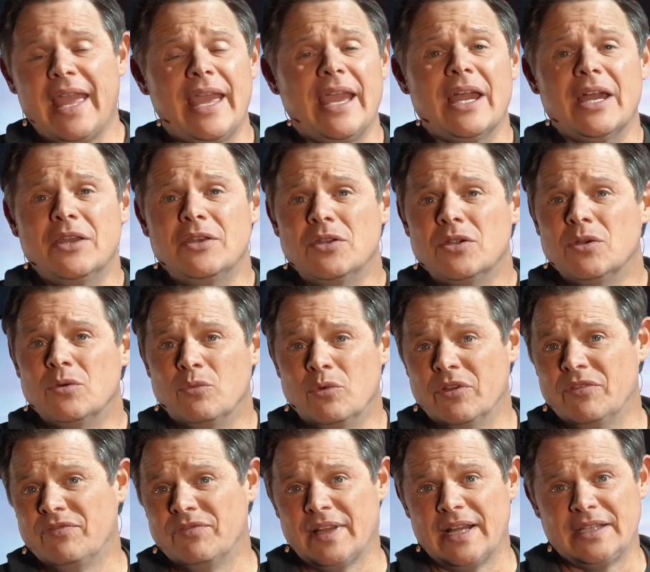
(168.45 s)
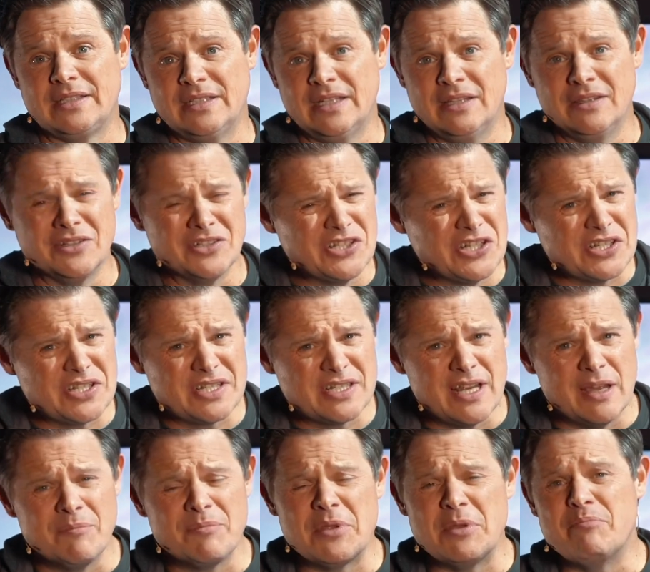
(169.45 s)
and reflecting. There's just
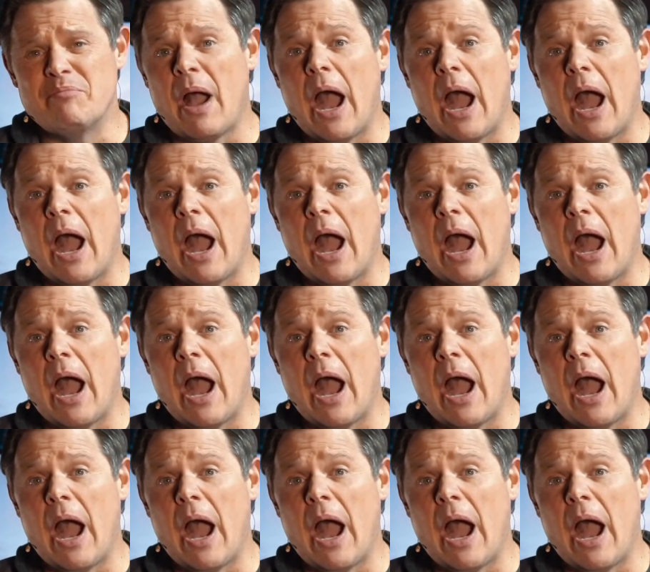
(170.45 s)
something